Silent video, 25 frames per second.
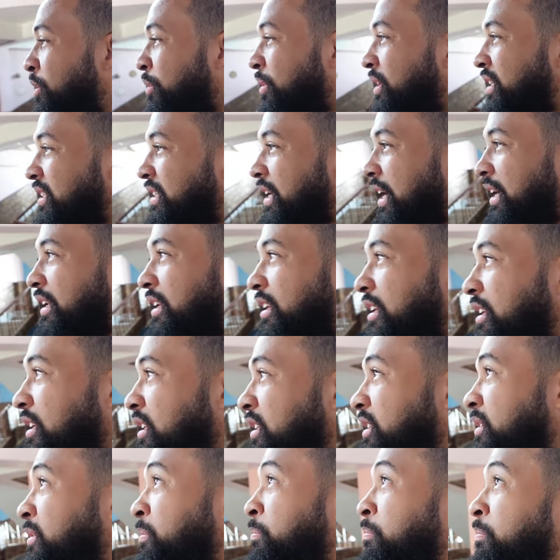We're staying in
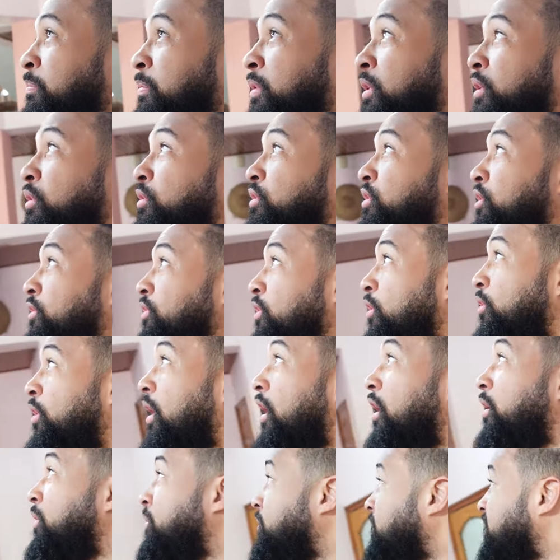this beautiful
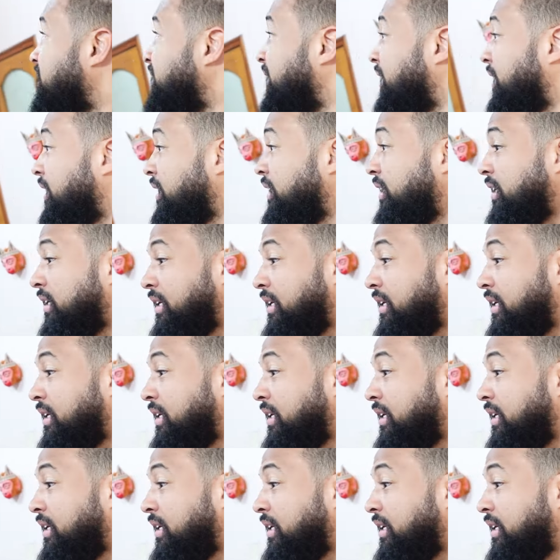homestay.